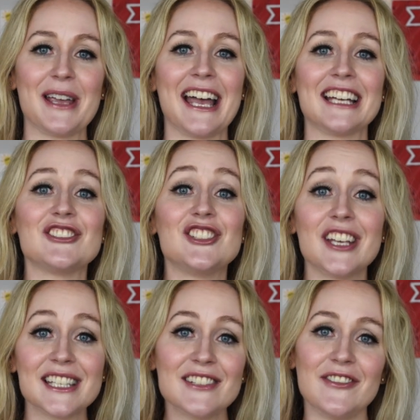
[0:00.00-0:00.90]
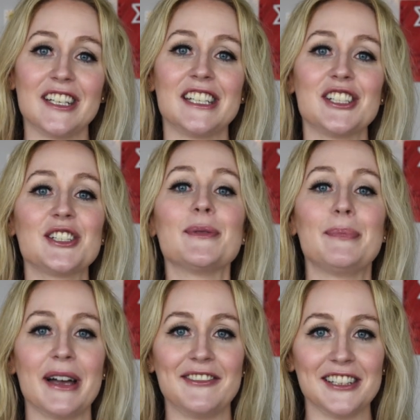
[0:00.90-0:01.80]
we had just
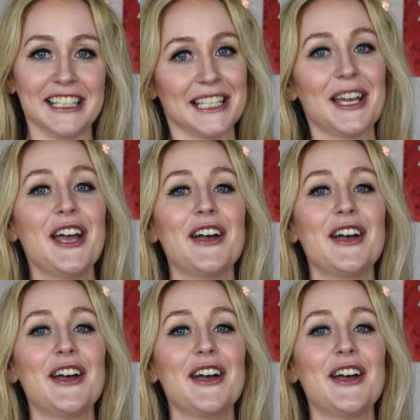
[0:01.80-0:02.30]
finished beveling.